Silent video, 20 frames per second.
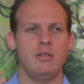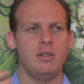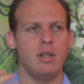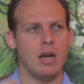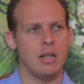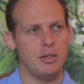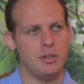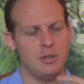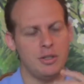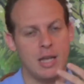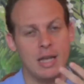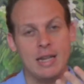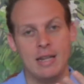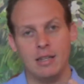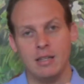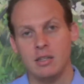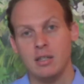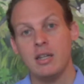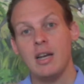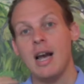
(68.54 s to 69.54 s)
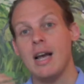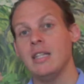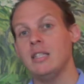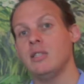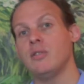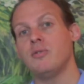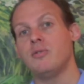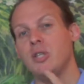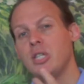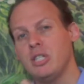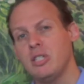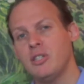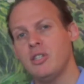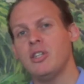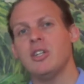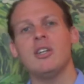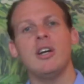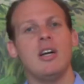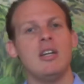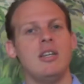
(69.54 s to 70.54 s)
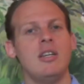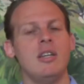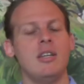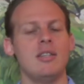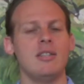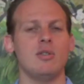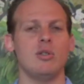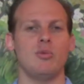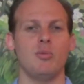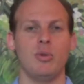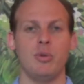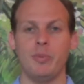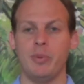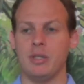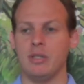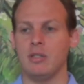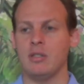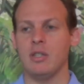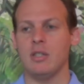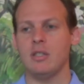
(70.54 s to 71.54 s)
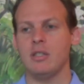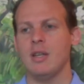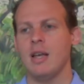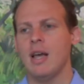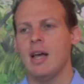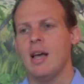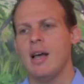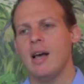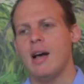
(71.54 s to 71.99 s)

understanding the kinds of risk there is with business,